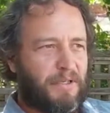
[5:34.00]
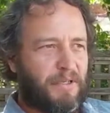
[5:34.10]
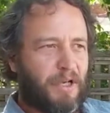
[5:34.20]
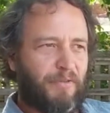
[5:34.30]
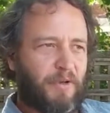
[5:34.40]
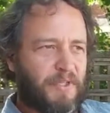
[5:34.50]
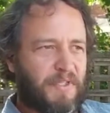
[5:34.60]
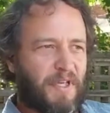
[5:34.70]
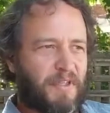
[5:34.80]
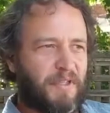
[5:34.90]
I've always
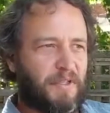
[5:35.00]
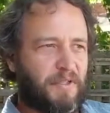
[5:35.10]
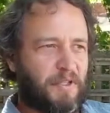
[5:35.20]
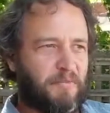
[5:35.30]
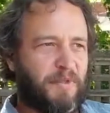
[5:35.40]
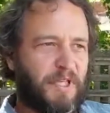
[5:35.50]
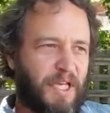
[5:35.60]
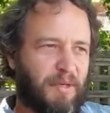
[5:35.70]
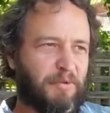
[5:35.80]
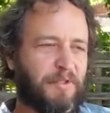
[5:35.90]
thought that just being
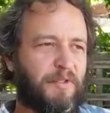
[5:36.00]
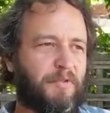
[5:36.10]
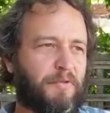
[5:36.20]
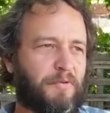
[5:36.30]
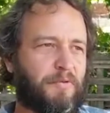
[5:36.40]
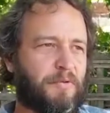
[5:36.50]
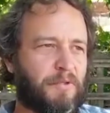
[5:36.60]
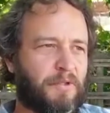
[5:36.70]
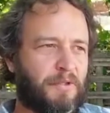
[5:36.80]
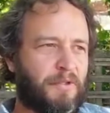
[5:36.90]
able to
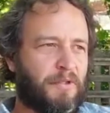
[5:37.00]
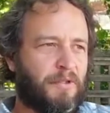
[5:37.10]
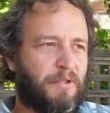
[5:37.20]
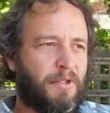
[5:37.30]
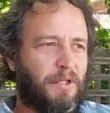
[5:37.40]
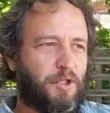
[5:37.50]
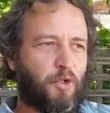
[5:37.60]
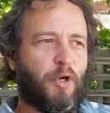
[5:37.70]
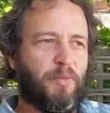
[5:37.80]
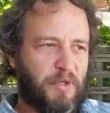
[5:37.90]

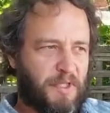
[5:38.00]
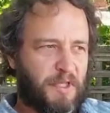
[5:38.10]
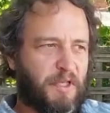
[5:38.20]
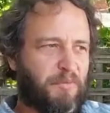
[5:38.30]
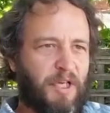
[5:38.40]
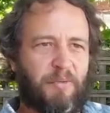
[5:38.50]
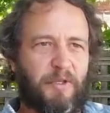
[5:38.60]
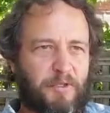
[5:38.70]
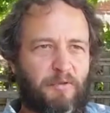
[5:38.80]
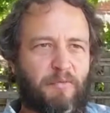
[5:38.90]
enjoy music and pick up an
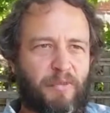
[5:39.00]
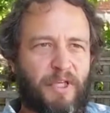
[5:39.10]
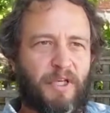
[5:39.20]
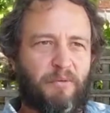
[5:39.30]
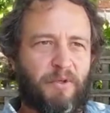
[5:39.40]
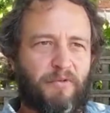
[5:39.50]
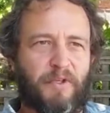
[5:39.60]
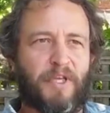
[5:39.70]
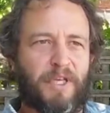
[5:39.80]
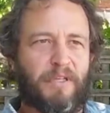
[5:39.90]
instrument and play it when you
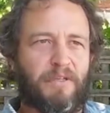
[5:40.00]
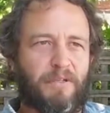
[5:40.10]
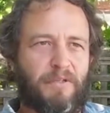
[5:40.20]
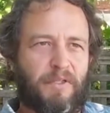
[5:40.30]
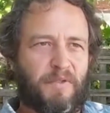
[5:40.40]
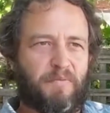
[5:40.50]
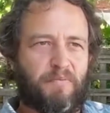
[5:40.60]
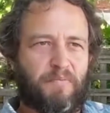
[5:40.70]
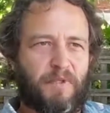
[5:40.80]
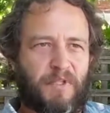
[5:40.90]
feel like it is
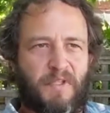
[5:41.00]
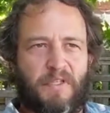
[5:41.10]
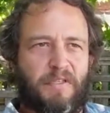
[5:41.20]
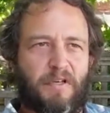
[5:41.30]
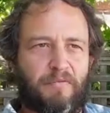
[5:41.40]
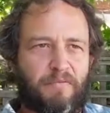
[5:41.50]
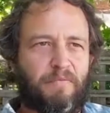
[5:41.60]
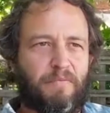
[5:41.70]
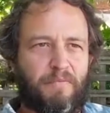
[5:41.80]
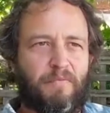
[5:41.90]
success enough
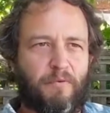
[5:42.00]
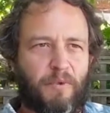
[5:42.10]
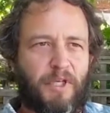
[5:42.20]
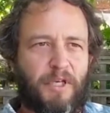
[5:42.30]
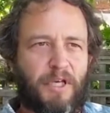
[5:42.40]
for me.